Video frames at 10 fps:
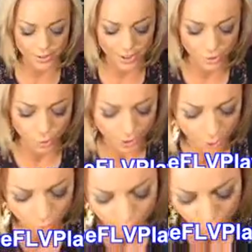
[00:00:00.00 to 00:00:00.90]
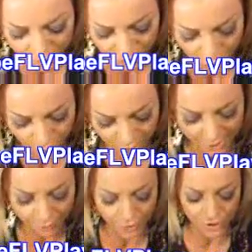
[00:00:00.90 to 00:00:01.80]
using Joico Moisture
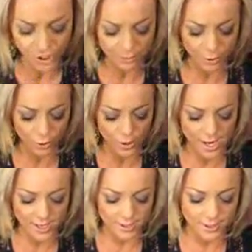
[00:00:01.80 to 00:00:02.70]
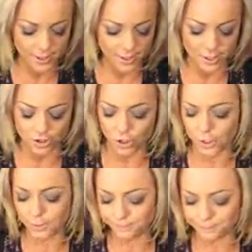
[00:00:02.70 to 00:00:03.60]
Recovery Shampoo and
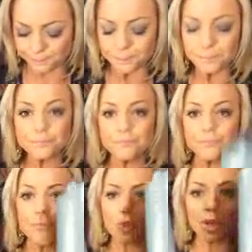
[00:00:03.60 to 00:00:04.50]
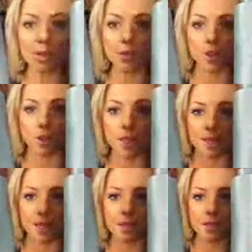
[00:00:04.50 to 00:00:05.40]
Conditioner. They look
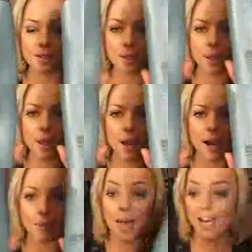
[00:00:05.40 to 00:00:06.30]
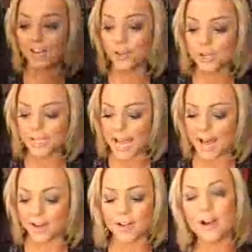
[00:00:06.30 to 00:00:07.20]
like this. And if you're in
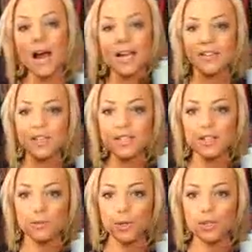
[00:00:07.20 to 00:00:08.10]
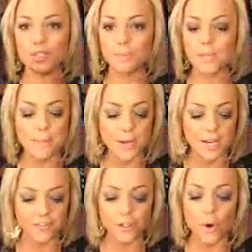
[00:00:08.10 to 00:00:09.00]
Canada, I get these at the beauty supply,
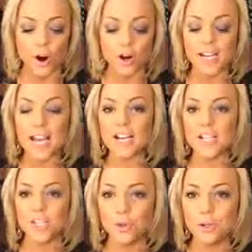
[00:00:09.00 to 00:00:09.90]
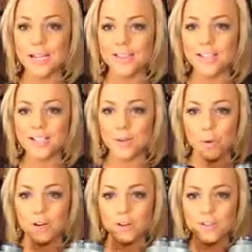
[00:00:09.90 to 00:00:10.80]
but if you are in Canada, you can get these at
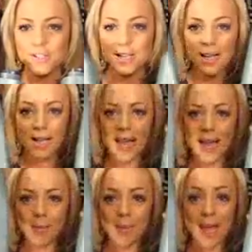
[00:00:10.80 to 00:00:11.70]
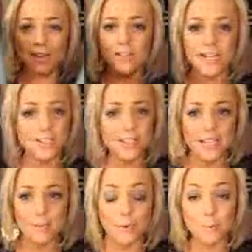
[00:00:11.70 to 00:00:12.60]
Winners. And it's the
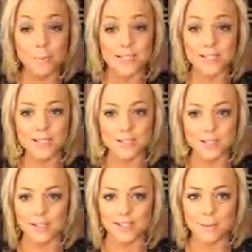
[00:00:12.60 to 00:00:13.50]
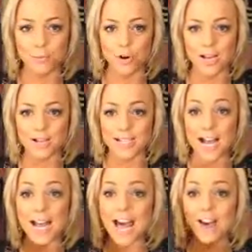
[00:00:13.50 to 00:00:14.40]
same, basically it's like the same price. Like
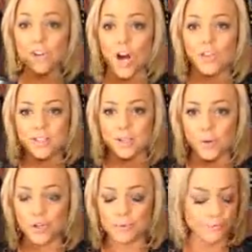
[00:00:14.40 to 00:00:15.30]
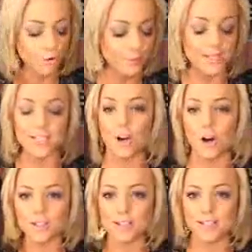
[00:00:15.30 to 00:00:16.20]
I have got these at Winners before, because it
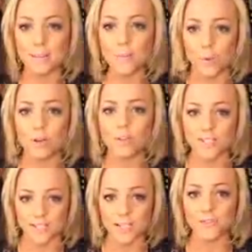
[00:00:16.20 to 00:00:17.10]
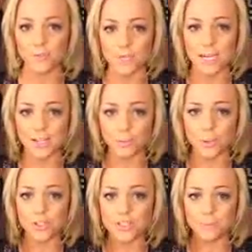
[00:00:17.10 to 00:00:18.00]
costs the same at Winners as it does for me at the
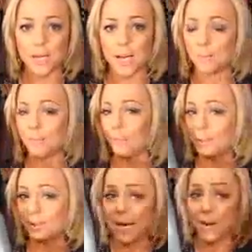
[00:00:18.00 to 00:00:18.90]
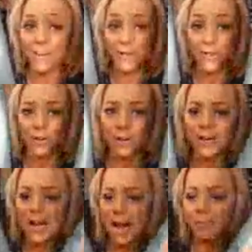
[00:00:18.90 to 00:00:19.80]
beauty supply. And they're,
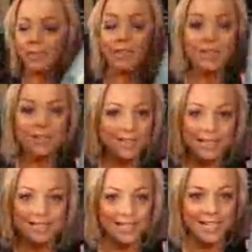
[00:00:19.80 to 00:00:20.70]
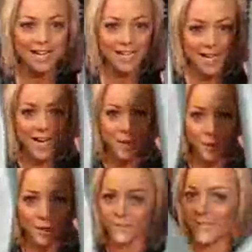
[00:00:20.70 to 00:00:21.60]
I believe, like $16.99
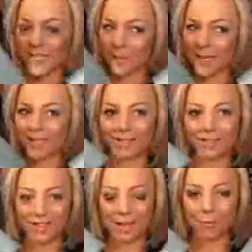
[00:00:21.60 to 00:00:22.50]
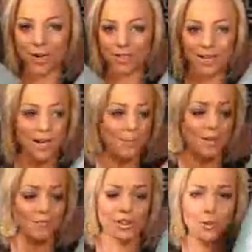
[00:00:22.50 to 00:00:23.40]
at Winners, and that's basically the same price that I
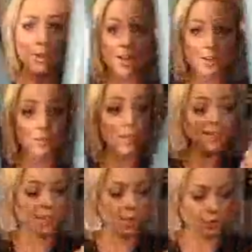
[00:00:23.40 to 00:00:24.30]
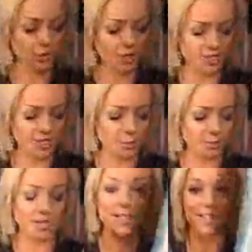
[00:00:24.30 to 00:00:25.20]
pay for them. So that's like a really good deal,
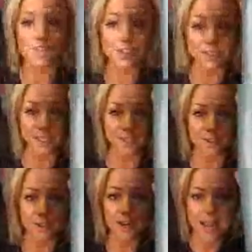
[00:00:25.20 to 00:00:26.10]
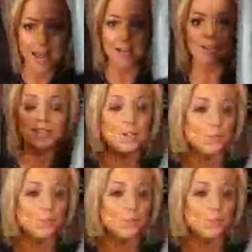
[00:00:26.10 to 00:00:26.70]
because these are a liter, and this